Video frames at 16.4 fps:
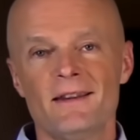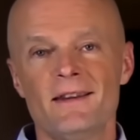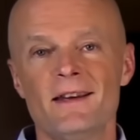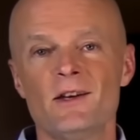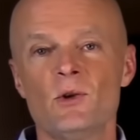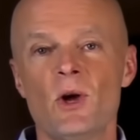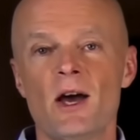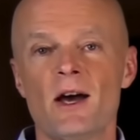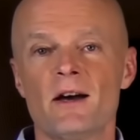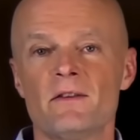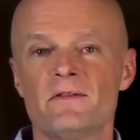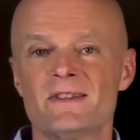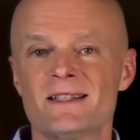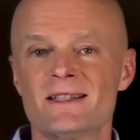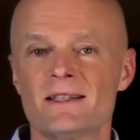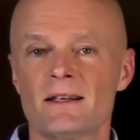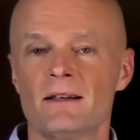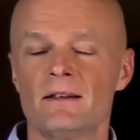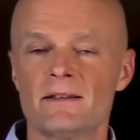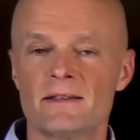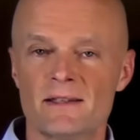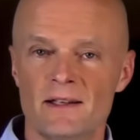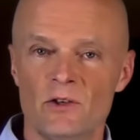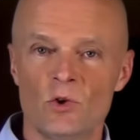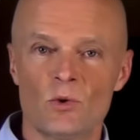than you have
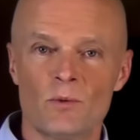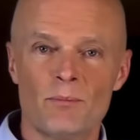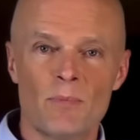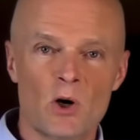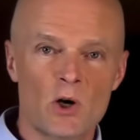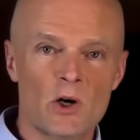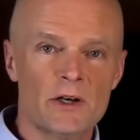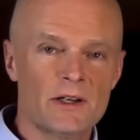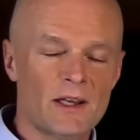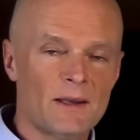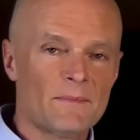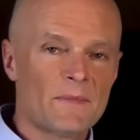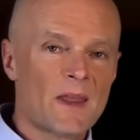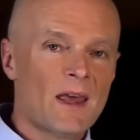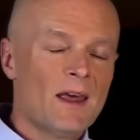cells in your body.